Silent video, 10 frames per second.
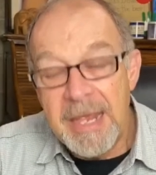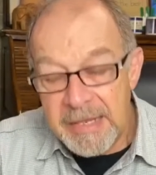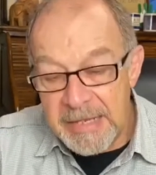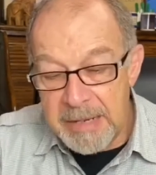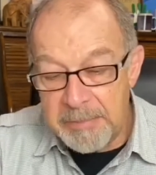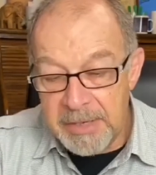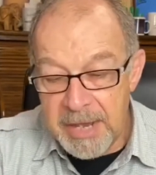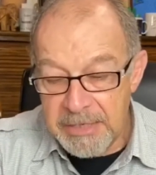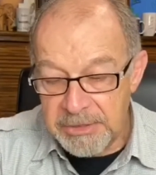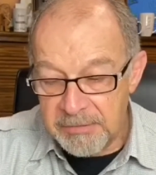The
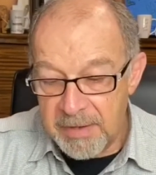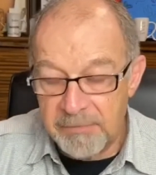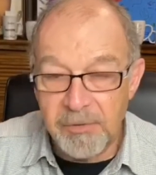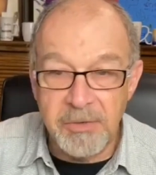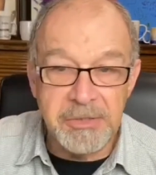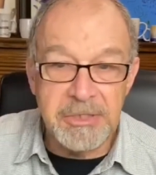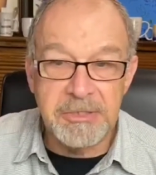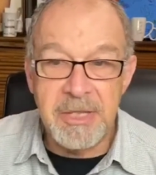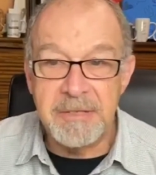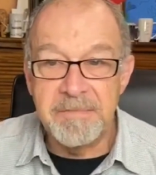implication of that verse is
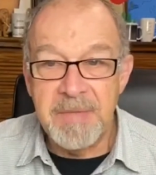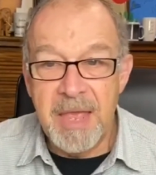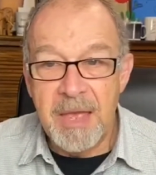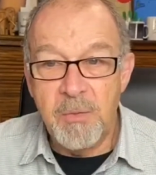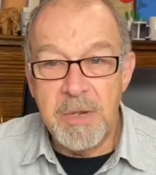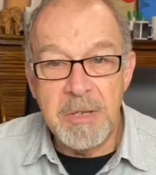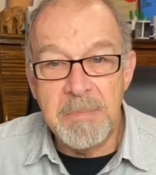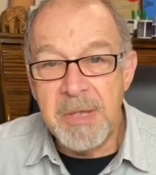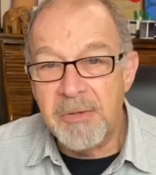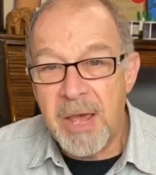that we can
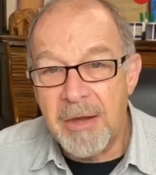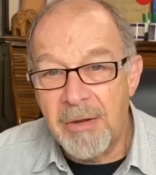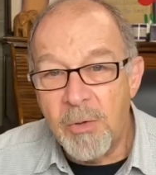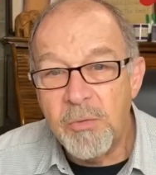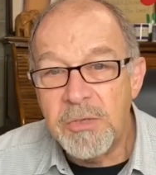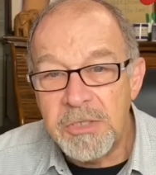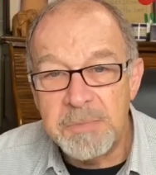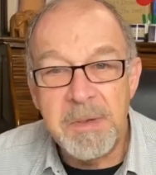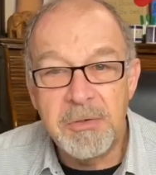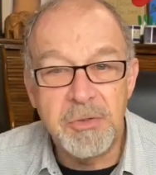build our own
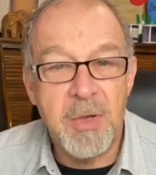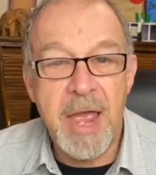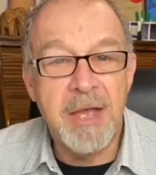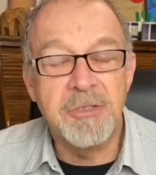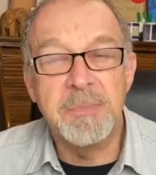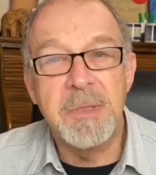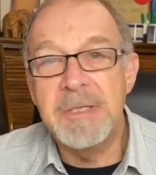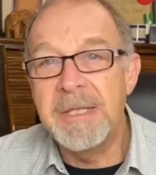spiritual house, but